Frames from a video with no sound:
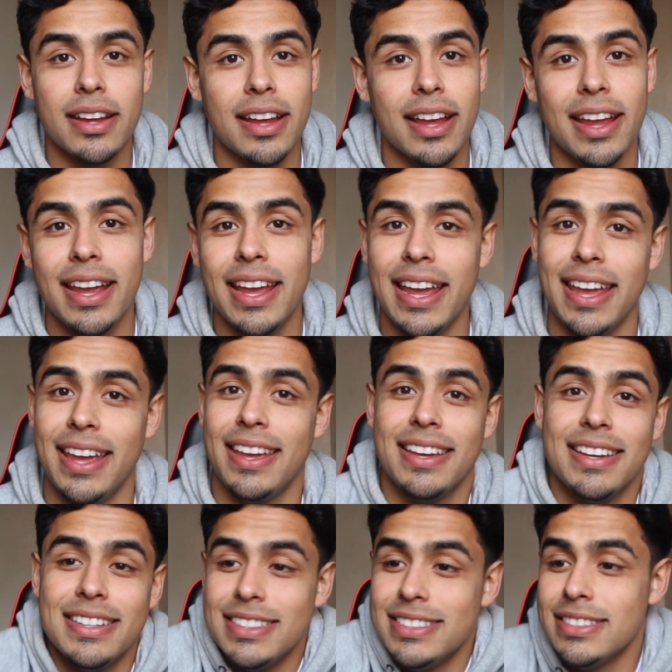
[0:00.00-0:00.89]

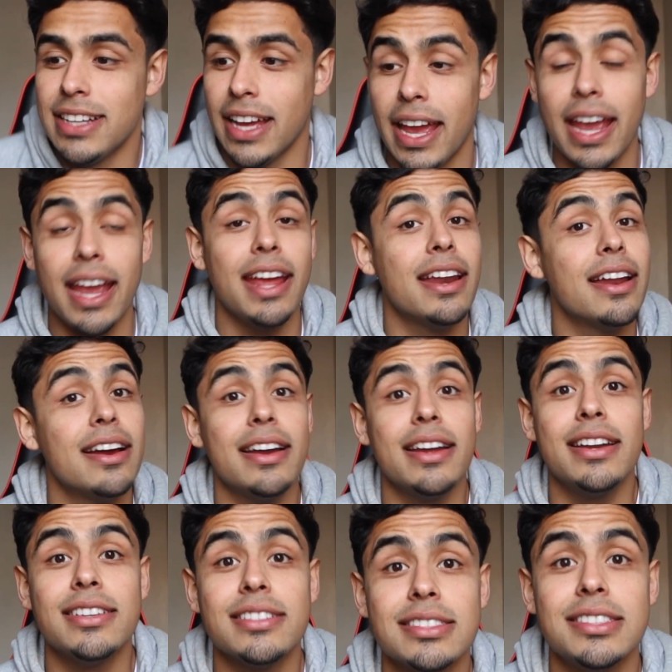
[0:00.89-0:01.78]
Ain't
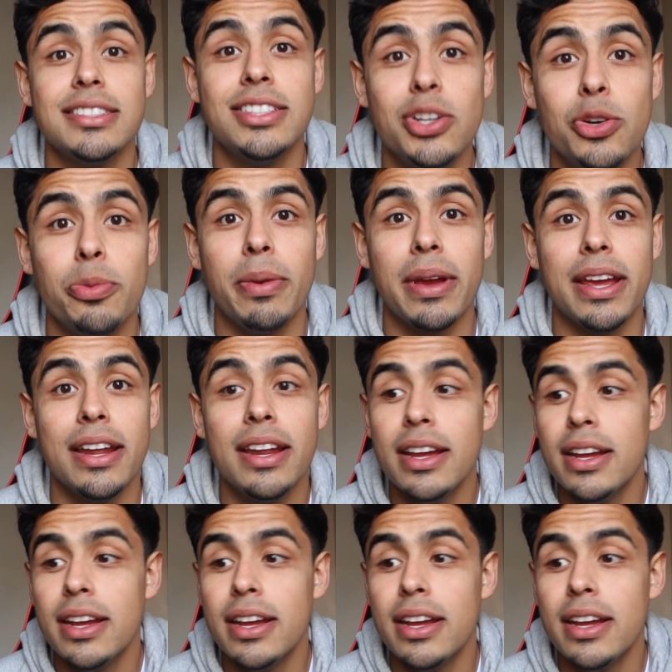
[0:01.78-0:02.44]
nothing else to do, man.